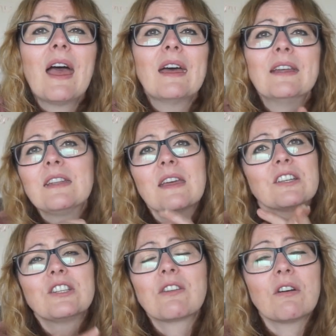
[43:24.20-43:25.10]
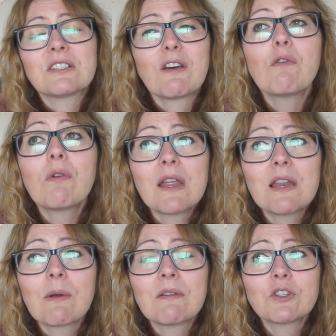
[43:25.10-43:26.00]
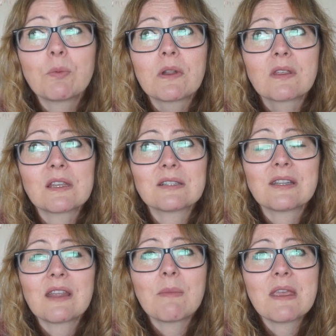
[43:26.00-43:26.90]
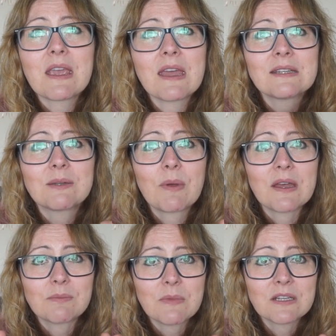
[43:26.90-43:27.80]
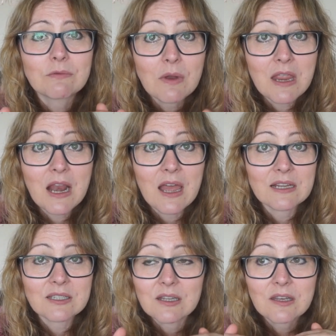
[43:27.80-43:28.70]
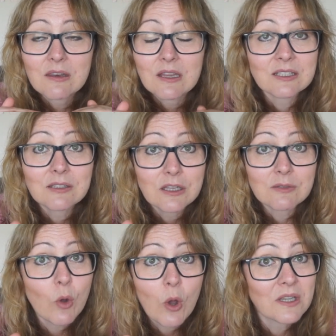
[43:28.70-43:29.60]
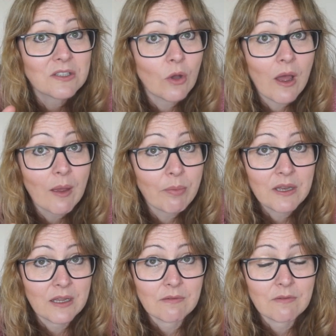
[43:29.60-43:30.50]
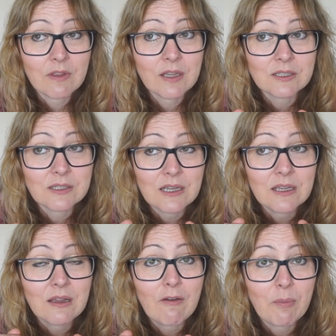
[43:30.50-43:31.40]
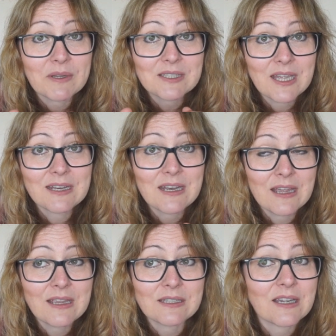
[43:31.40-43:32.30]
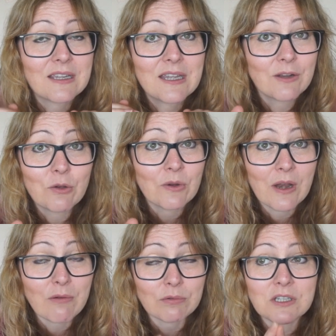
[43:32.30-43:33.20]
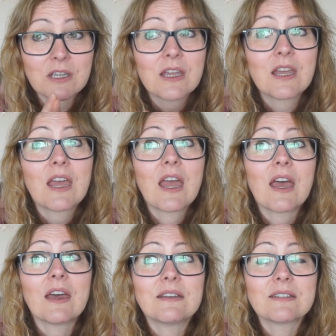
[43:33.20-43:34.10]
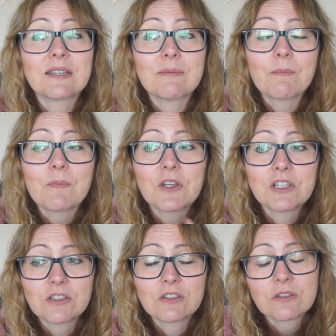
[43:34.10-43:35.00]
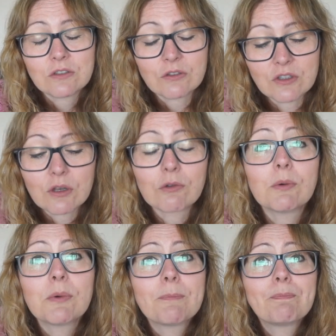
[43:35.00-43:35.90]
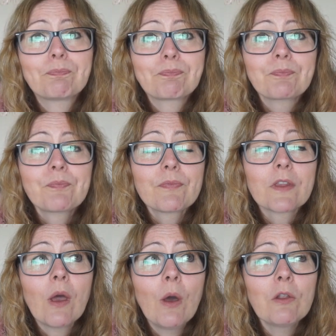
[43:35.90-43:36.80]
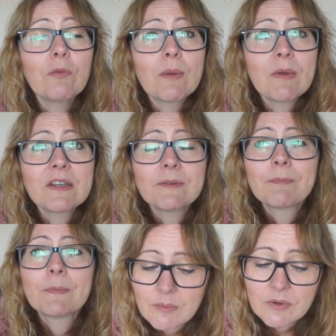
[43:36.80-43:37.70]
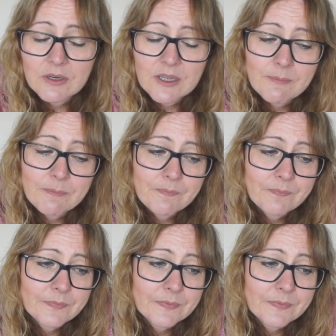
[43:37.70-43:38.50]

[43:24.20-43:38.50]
and yeah she has got herself really wound up and i think seeing me get into bed made her realize that this this walk is not happening it's like half past 10 at night i ain't going out and um and so she threw up all over my bed but um